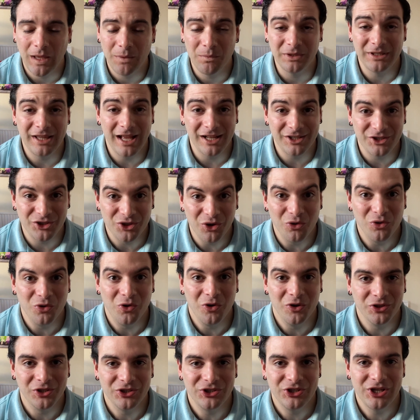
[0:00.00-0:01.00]
Well, that's all
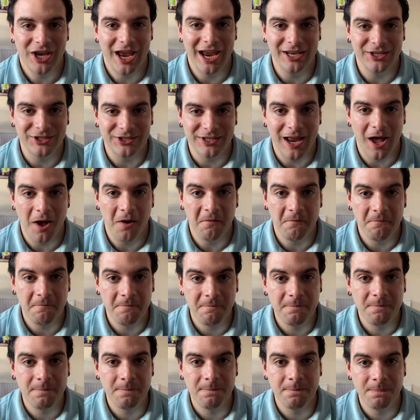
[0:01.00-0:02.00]
going to change now.
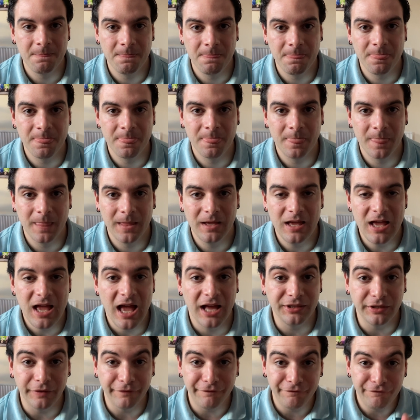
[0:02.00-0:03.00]

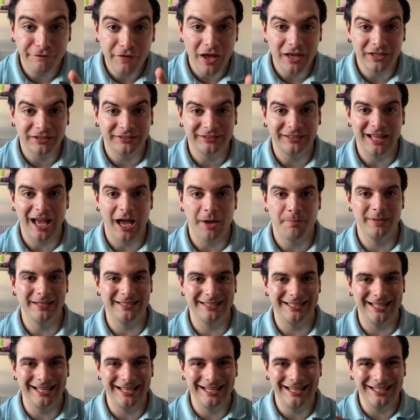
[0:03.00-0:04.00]
And the first step is
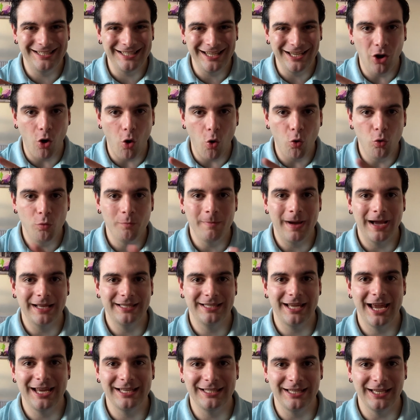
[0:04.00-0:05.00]
deleting all my
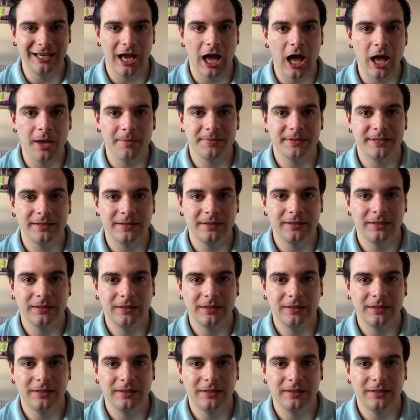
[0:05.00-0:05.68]
dating apps